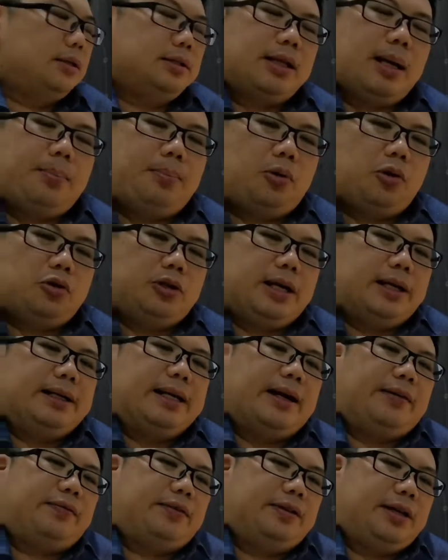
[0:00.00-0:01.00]
some project
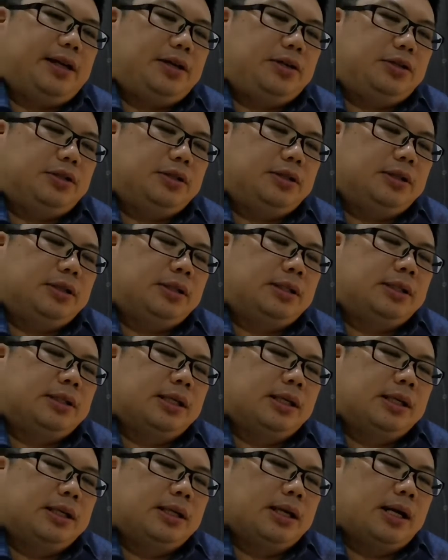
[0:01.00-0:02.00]
definitions,
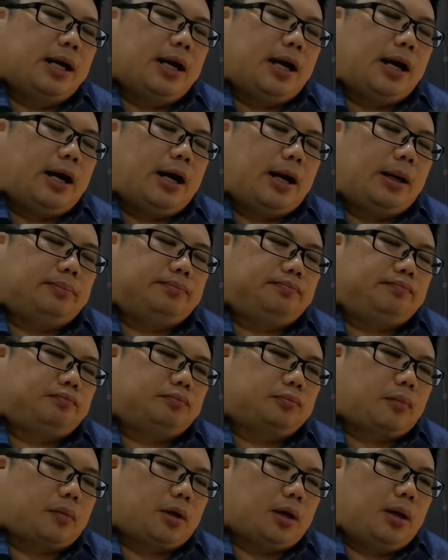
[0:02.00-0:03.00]

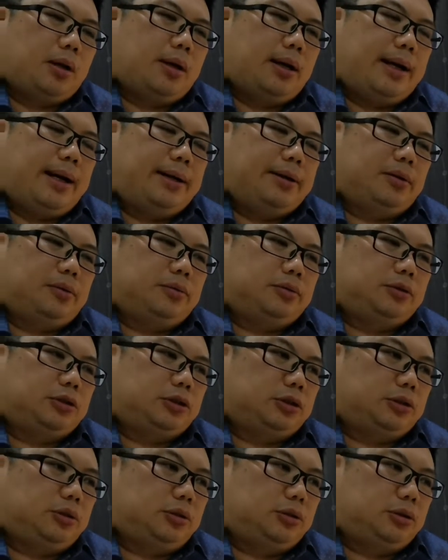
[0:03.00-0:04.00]
and
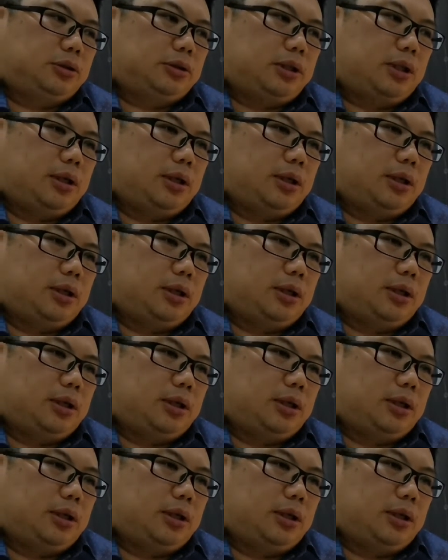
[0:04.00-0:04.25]
also